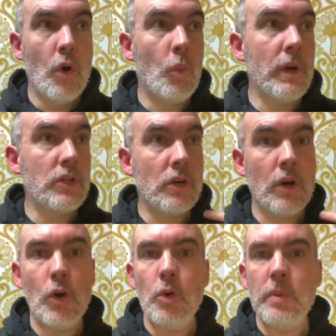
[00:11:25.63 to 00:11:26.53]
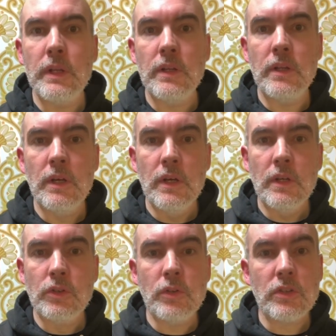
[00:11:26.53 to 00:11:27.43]
which are open
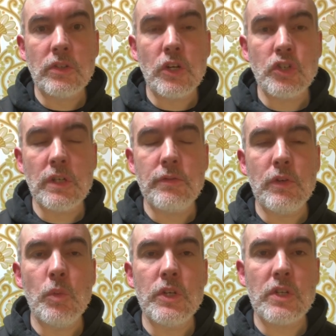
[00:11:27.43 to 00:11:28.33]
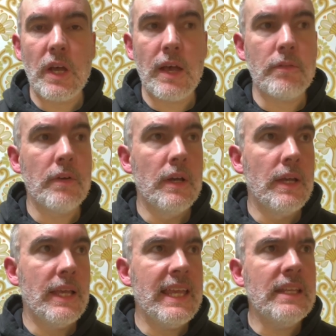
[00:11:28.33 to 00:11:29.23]
to discussion if you wish to have
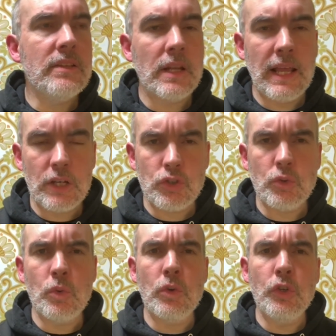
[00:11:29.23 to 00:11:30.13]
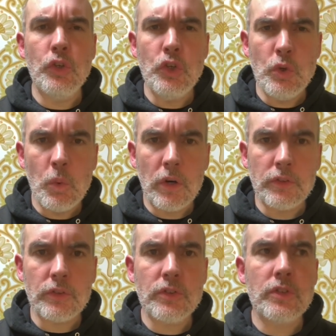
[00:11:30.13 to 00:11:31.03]
intellectual,
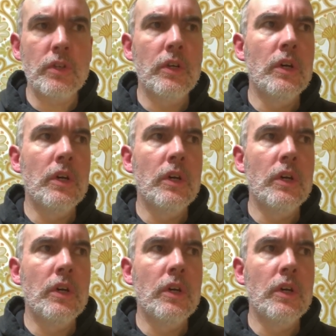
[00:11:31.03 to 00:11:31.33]
nuanced